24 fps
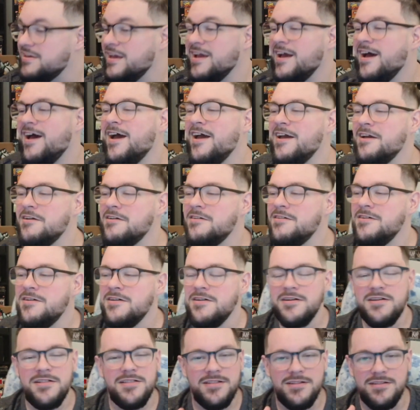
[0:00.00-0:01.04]
hi.
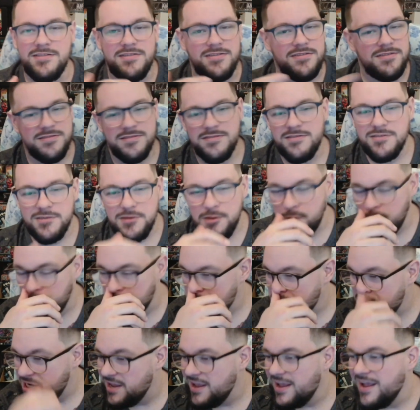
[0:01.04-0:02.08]
Let's,
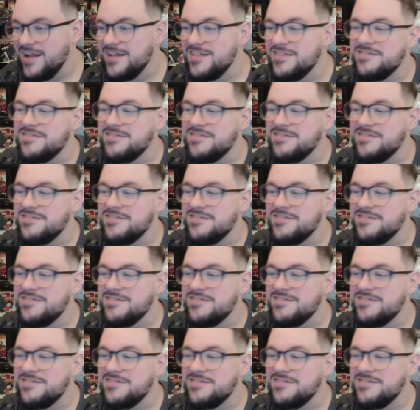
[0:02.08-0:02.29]
shake hands,